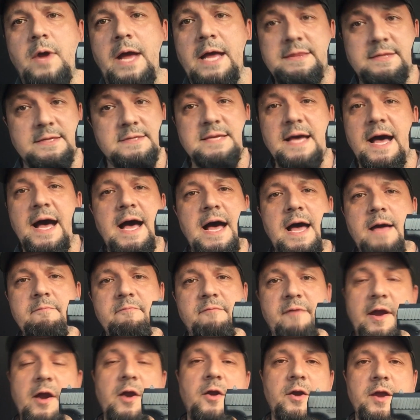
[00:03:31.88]
At the
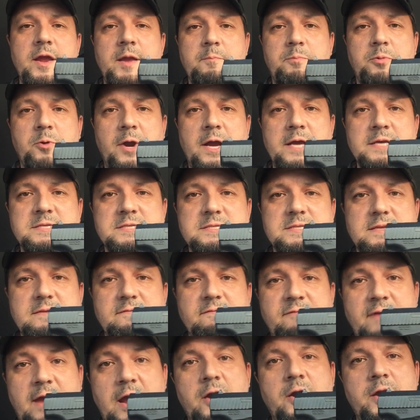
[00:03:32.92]
time, very impressed
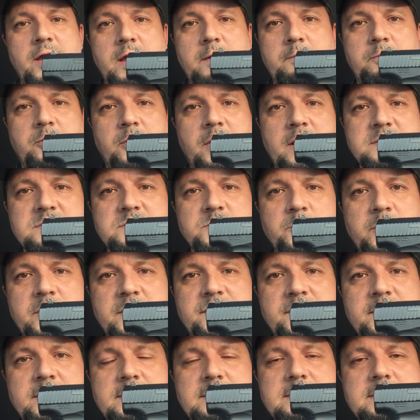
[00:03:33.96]

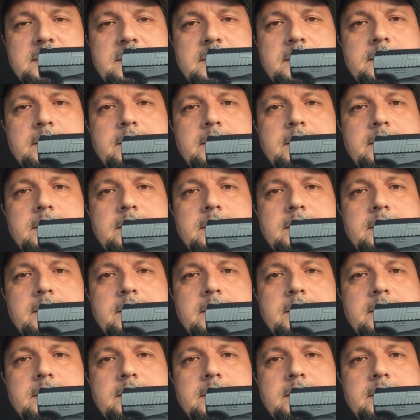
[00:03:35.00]
with it.